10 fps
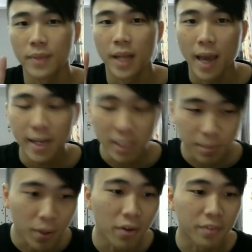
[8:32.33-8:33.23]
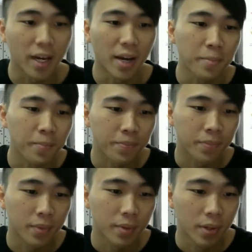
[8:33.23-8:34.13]
At this point of time,
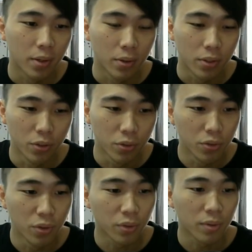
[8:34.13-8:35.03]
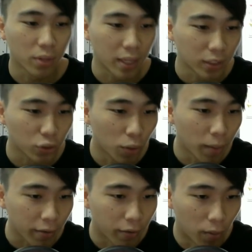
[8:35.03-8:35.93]
you know, okay, let's go
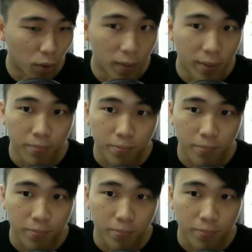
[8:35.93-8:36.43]
back for a moment.